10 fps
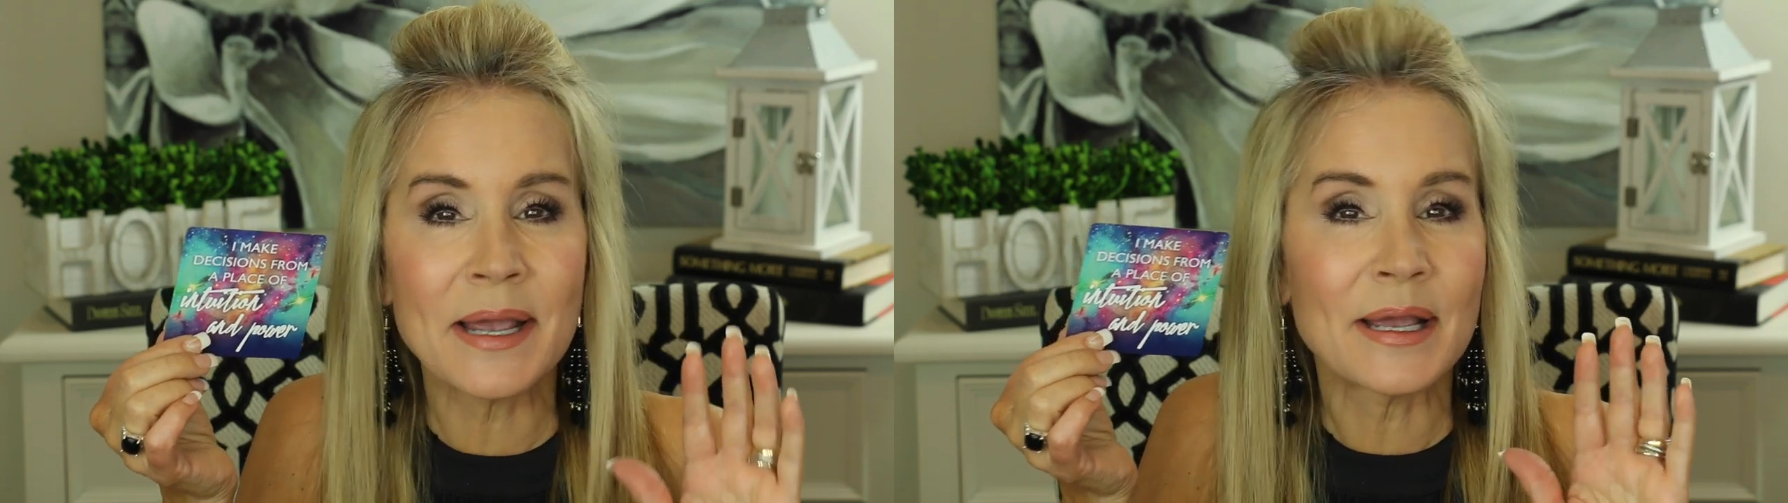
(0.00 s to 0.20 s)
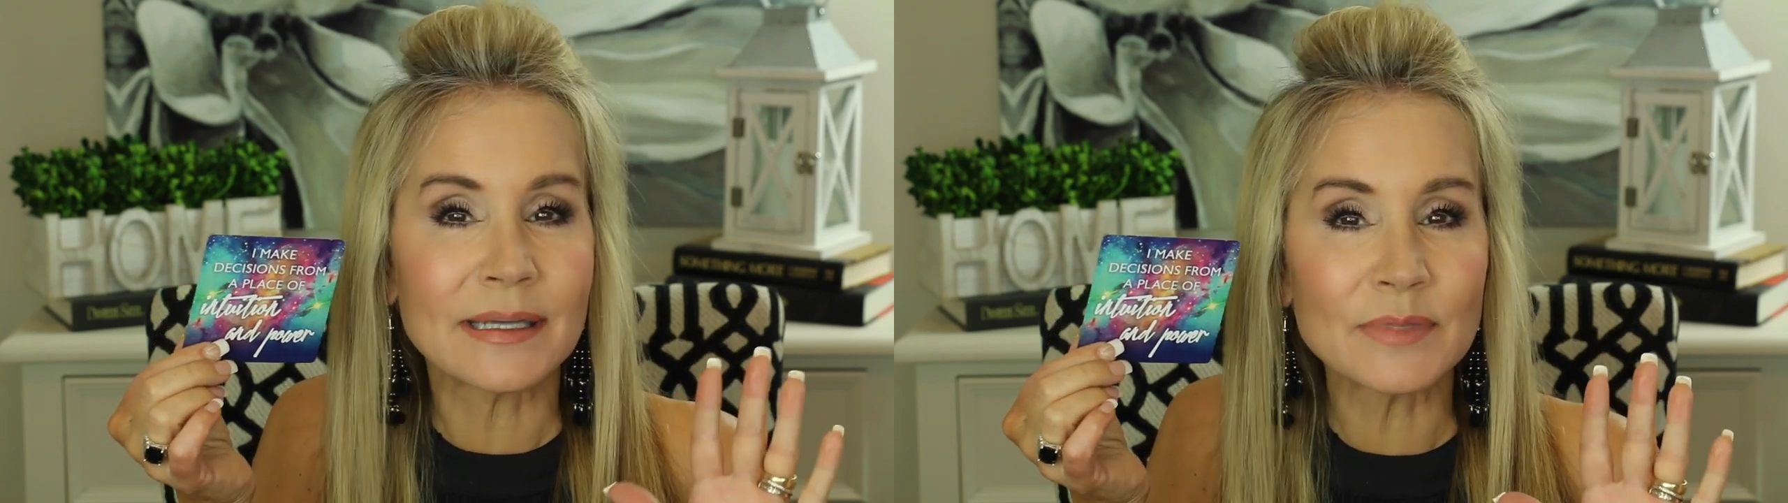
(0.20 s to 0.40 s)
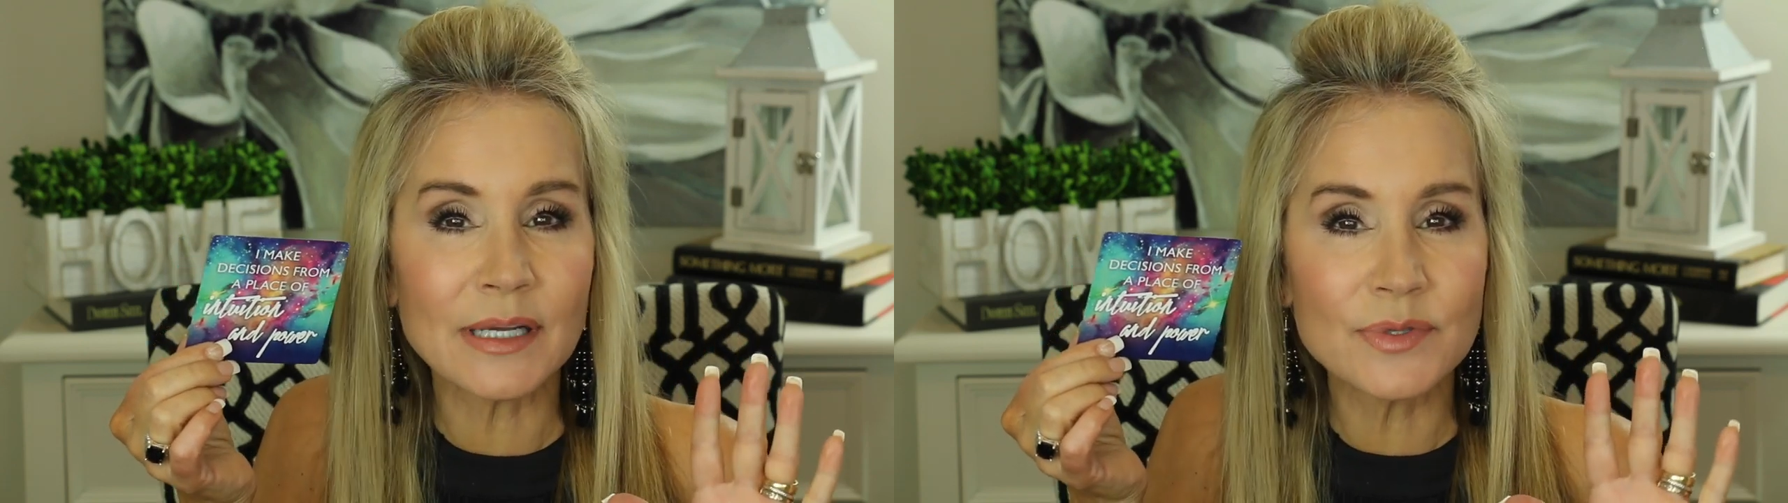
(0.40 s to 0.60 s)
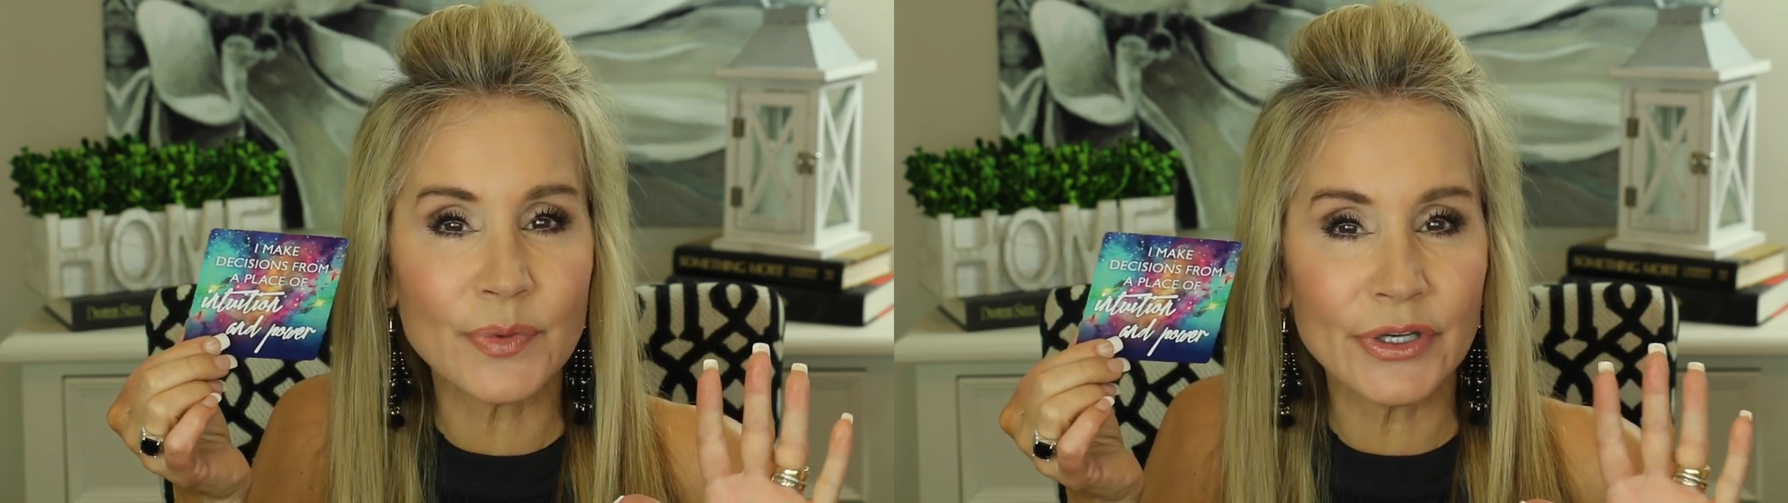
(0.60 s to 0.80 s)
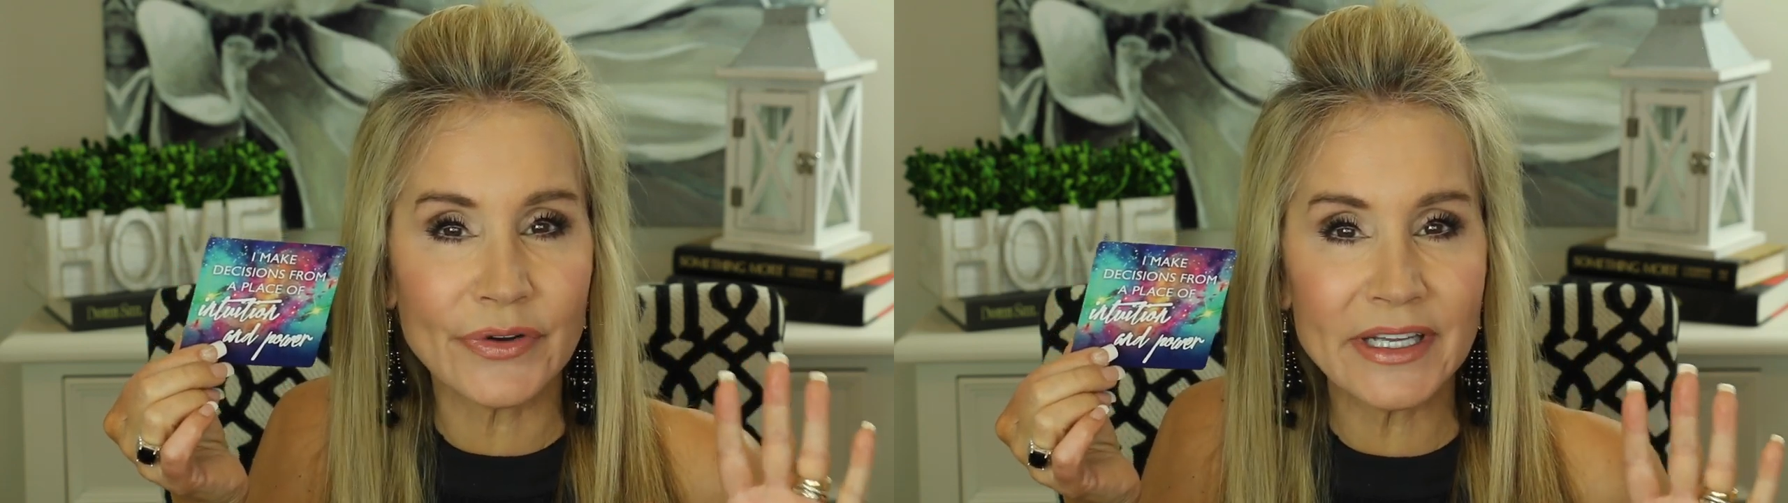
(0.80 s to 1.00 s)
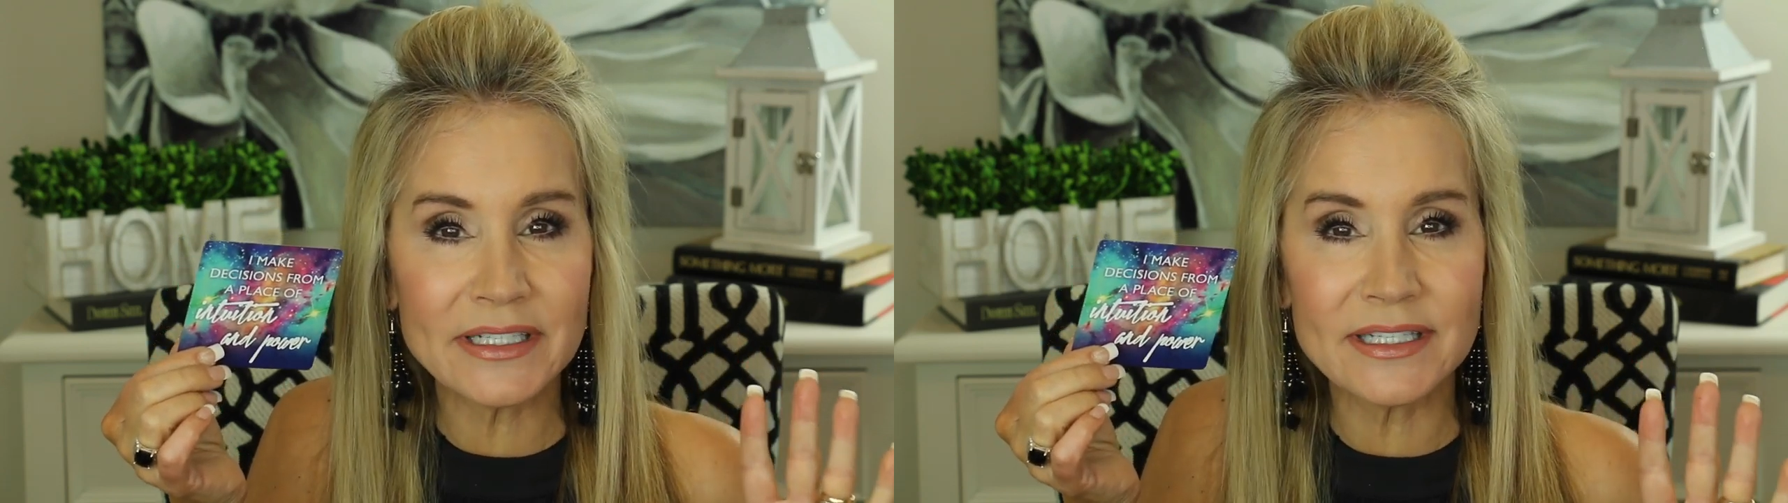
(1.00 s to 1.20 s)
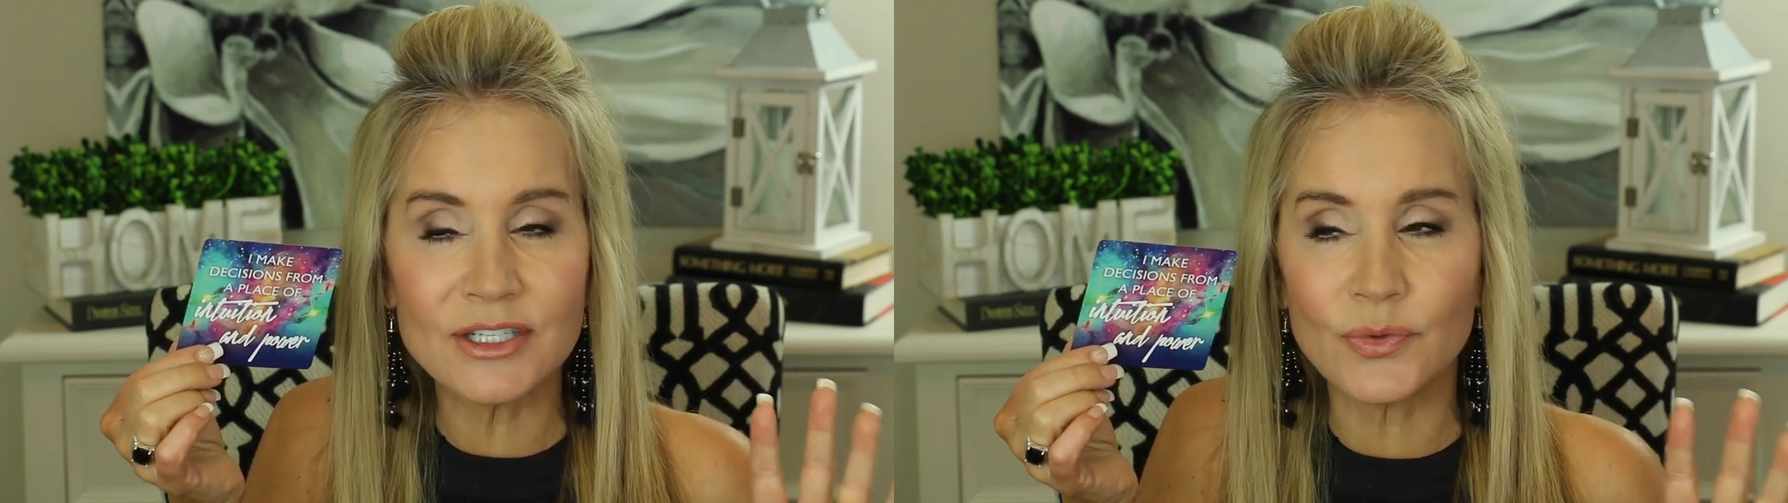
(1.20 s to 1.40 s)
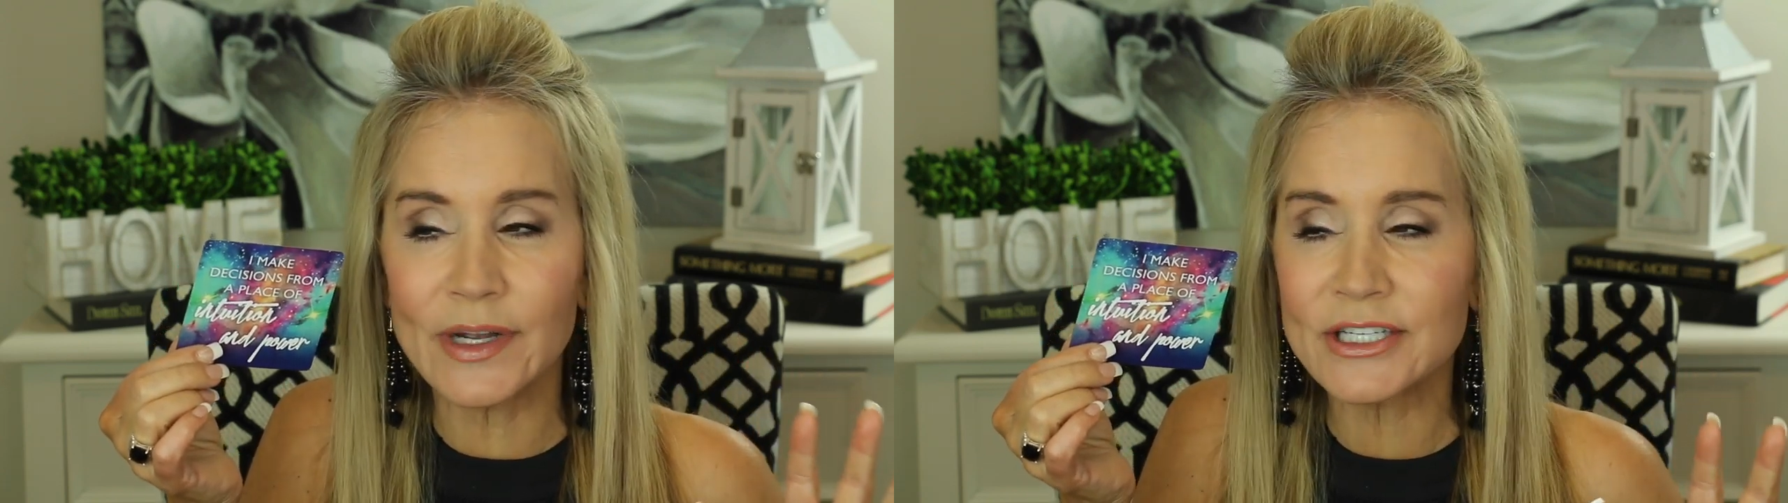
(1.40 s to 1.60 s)
Sometimes when you're in a
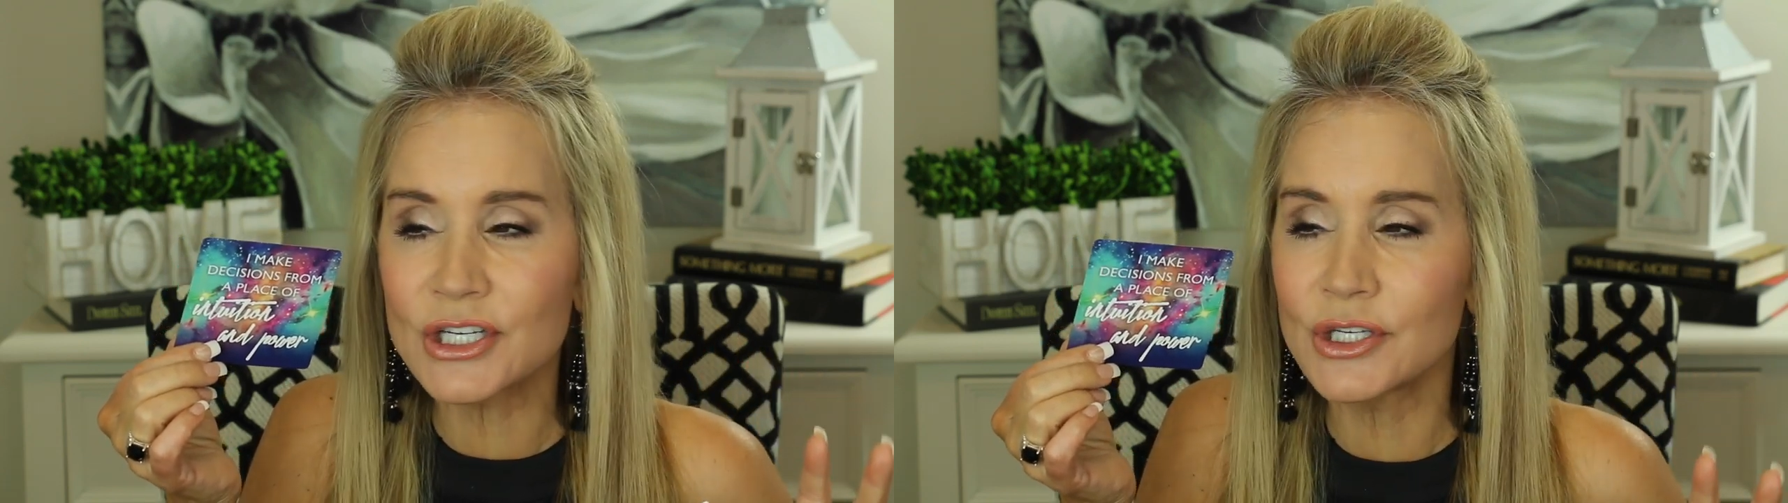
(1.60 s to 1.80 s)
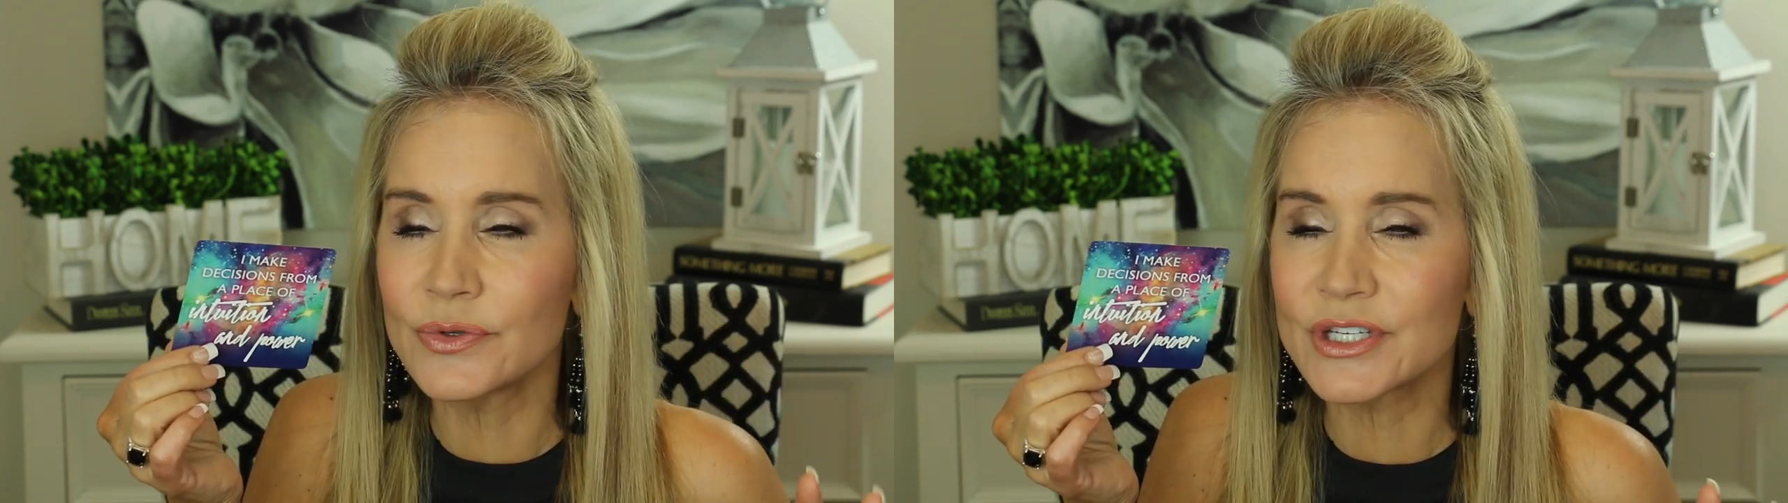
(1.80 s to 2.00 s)
situation,